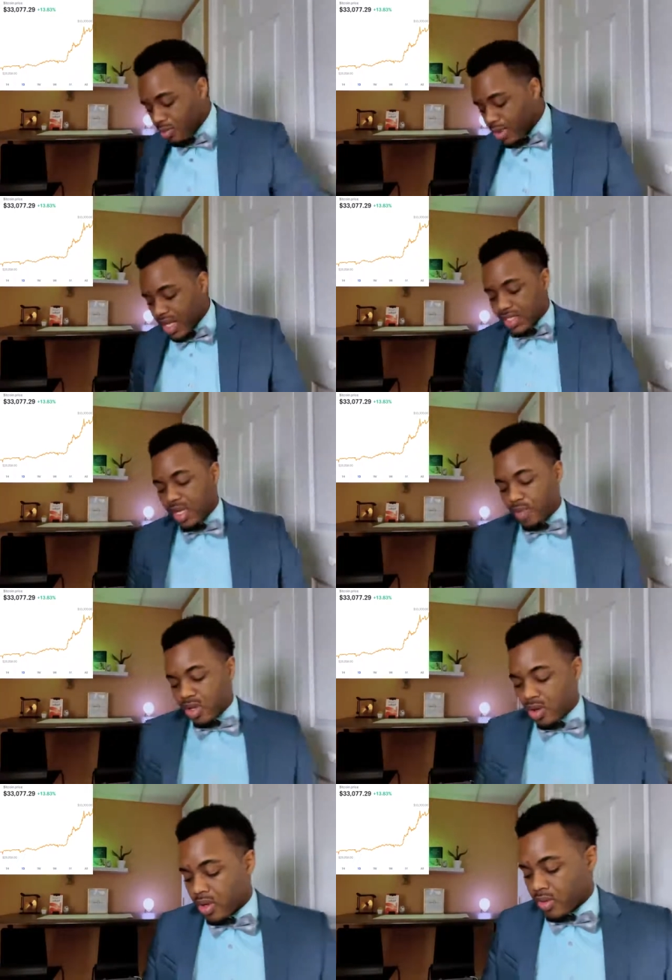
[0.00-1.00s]
But let's keep
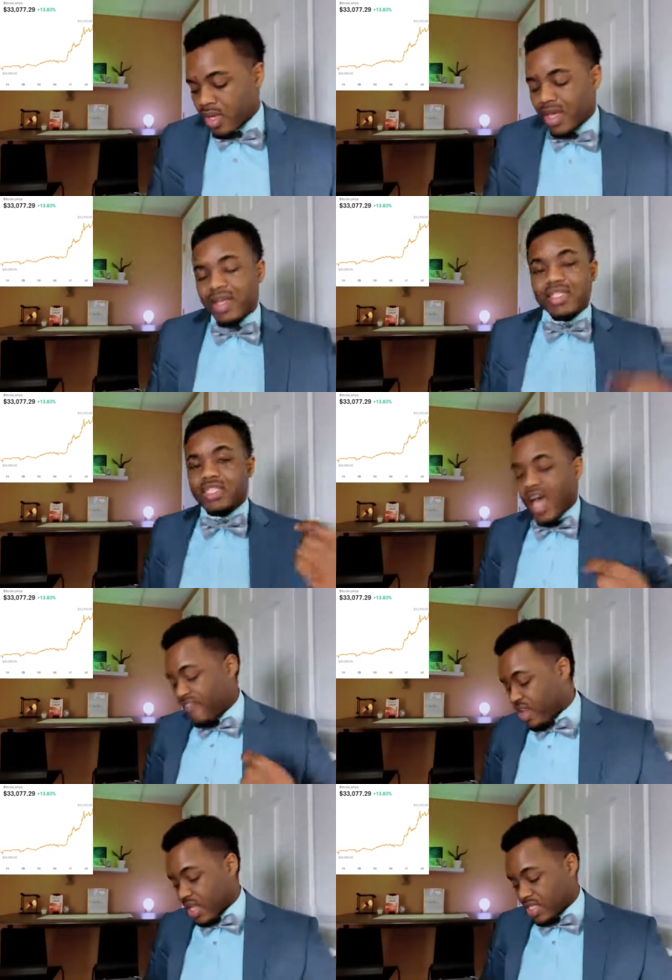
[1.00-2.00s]
it going. And this is not
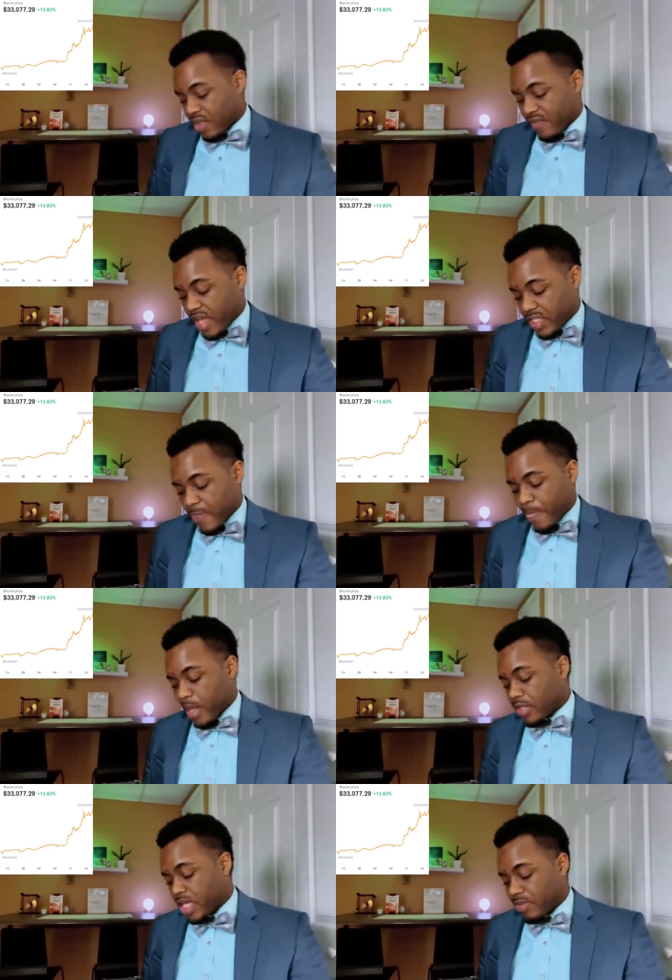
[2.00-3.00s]
financial advice.
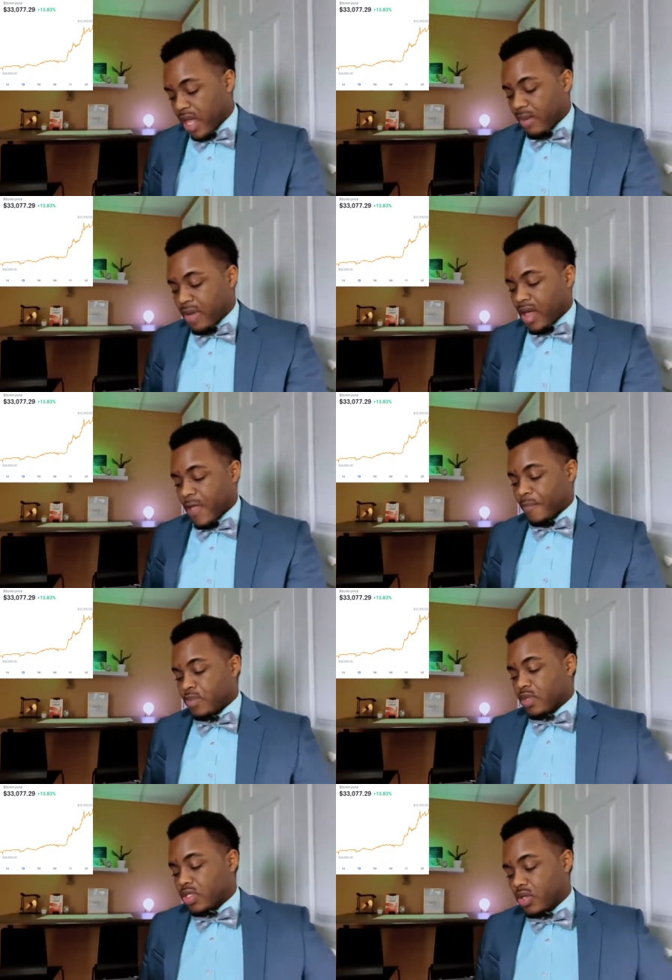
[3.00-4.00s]
Let's keep that in mind.
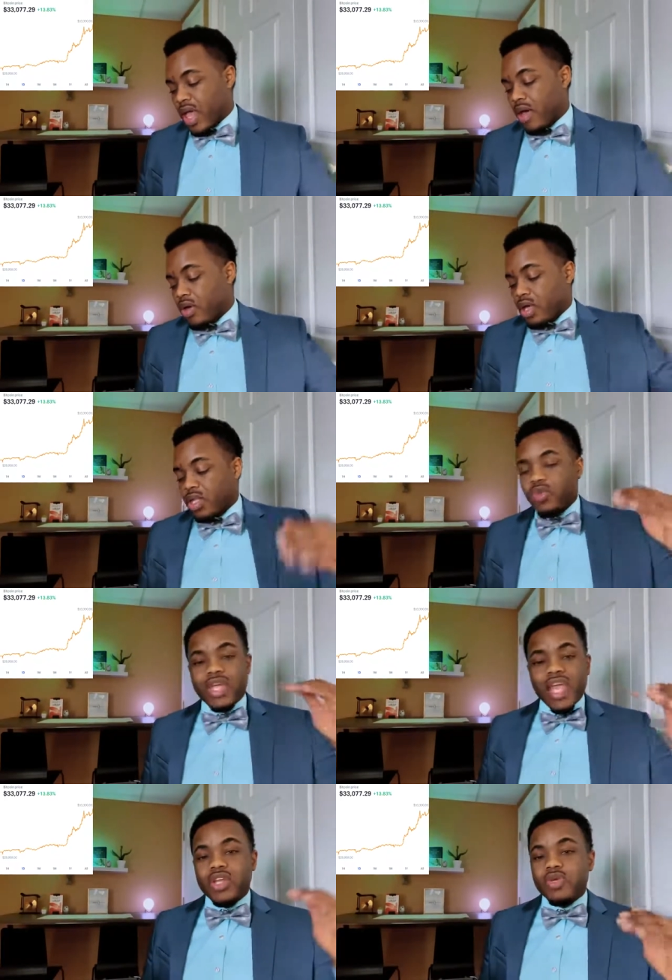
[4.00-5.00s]
So now, you
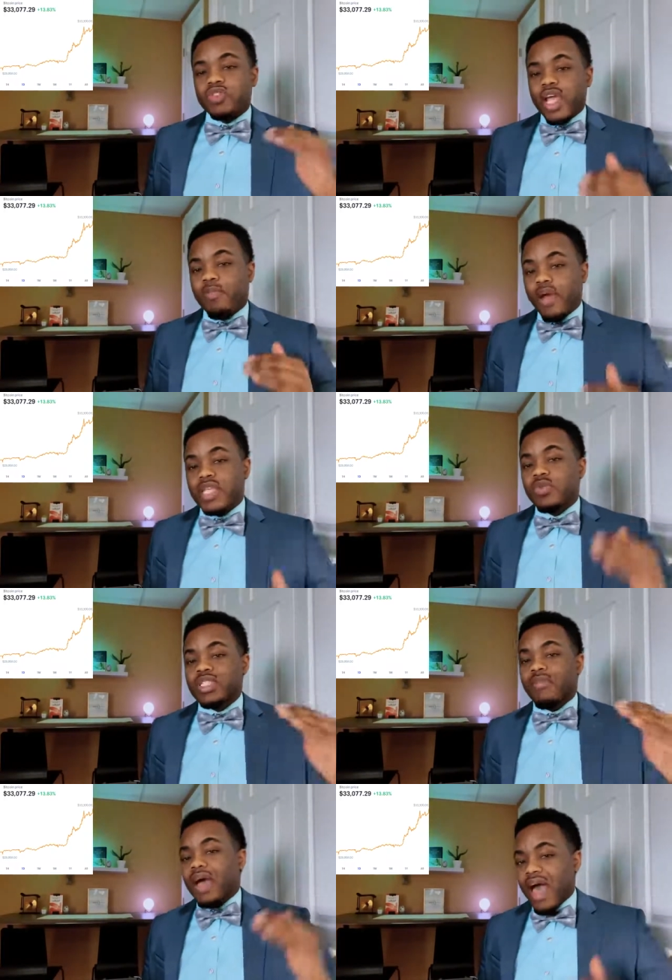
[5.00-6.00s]
can't do a strike price with
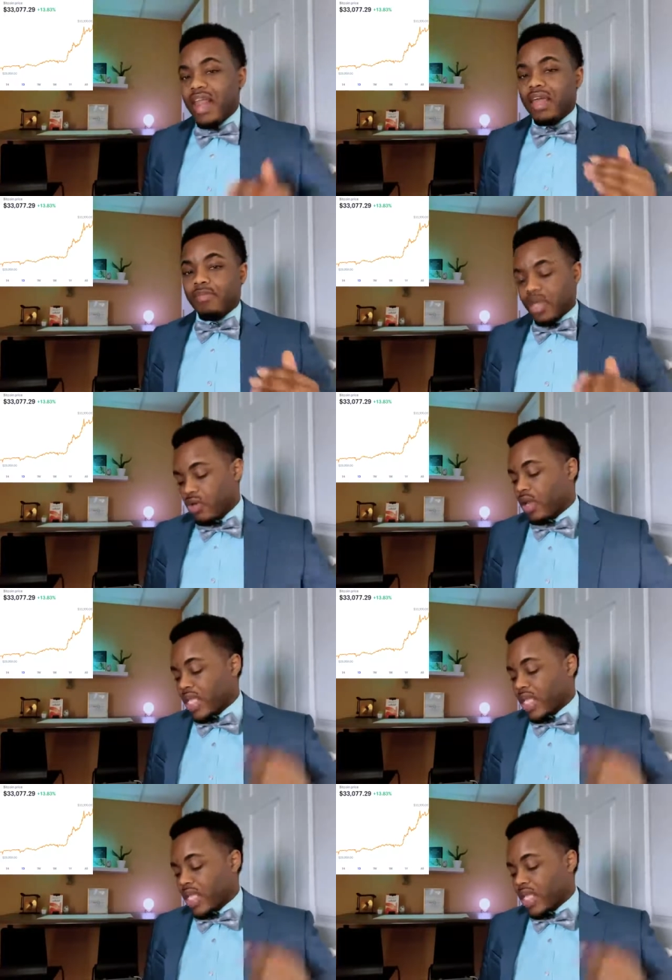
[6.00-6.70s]
something hot like Bitcoin.